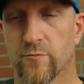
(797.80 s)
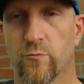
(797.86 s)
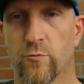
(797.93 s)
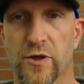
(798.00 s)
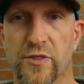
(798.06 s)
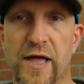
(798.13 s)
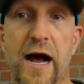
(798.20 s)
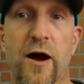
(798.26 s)

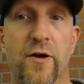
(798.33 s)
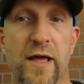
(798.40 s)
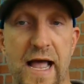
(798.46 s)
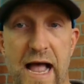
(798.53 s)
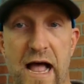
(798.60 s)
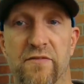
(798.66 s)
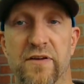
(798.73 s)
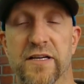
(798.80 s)
without
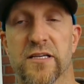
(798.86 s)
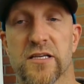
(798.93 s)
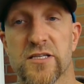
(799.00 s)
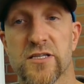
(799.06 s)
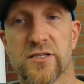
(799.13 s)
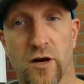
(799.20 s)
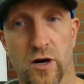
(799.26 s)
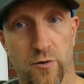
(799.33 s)
having to
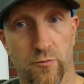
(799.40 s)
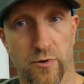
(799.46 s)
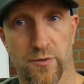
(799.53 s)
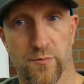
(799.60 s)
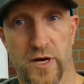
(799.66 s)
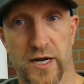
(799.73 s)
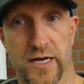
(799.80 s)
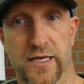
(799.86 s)
start
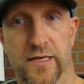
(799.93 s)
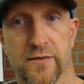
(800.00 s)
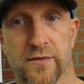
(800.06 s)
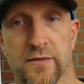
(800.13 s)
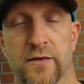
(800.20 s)
with money.